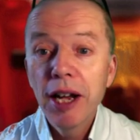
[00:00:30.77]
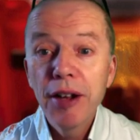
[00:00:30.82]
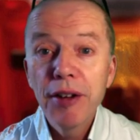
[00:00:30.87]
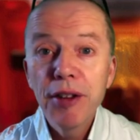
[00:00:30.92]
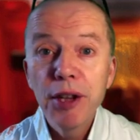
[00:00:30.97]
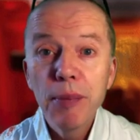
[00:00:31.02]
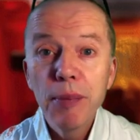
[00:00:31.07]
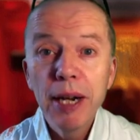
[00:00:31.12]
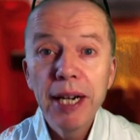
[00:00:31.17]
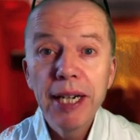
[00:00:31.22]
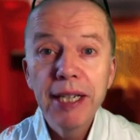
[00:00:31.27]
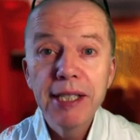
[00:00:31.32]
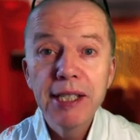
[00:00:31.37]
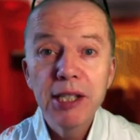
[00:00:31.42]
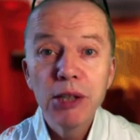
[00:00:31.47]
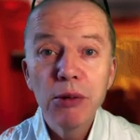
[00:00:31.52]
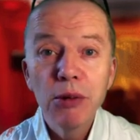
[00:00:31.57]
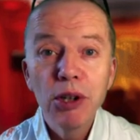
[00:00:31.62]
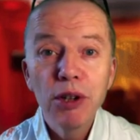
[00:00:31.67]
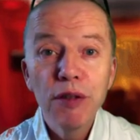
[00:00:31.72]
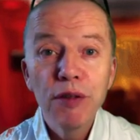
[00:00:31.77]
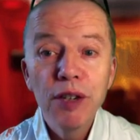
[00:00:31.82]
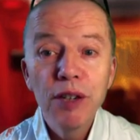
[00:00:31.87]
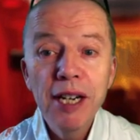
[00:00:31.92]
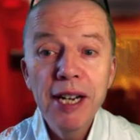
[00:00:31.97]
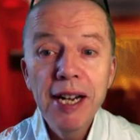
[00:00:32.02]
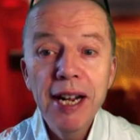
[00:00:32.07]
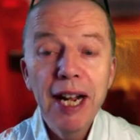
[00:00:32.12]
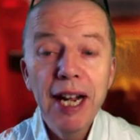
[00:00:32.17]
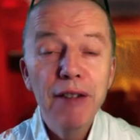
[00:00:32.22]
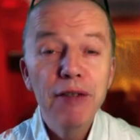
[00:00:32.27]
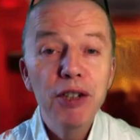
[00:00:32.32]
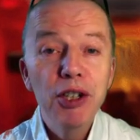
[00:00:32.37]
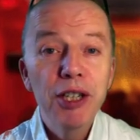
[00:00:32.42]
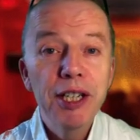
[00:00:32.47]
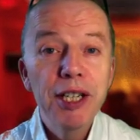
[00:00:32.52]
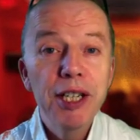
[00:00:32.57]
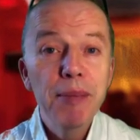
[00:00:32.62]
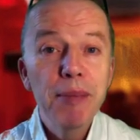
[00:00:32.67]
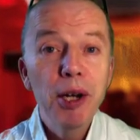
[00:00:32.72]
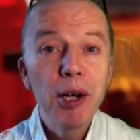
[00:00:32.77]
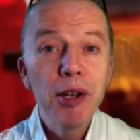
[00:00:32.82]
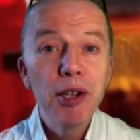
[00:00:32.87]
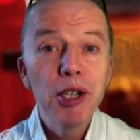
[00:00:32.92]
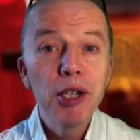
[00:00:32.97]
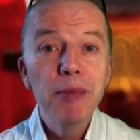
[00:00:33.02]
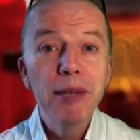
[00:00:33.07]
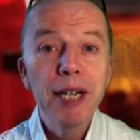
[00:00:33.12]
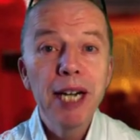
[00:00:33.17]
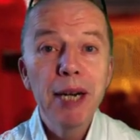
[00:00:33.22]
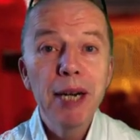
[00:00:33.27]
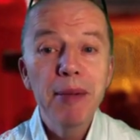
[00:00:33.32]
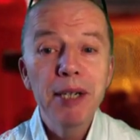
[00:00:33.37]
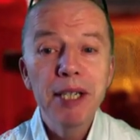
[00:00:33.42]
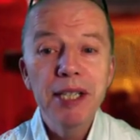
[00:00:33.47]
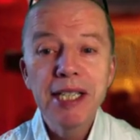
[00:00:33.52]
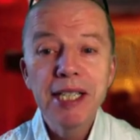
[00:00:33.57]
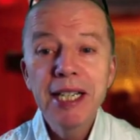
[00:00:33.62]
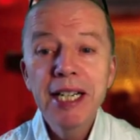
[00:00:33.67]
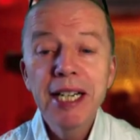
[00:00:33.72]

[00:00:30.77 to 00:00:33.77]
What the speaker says: the pain. So we'll often have a look in the bathroom cabinet